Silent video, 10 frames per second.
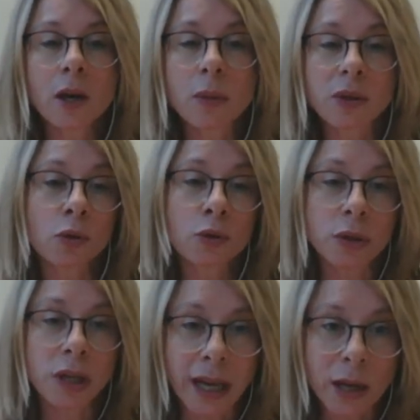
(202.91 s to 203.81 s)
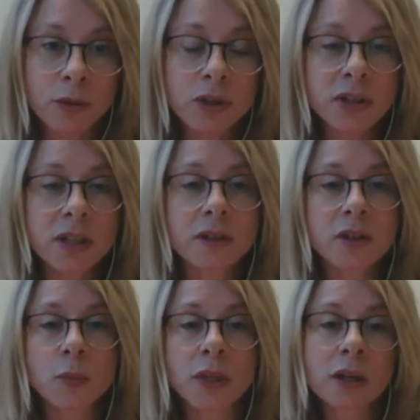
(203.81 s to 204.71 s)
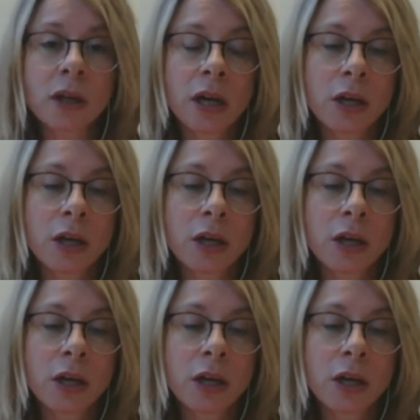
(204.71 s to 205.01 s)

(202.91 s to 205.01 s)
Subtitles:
but also the languages that they speak.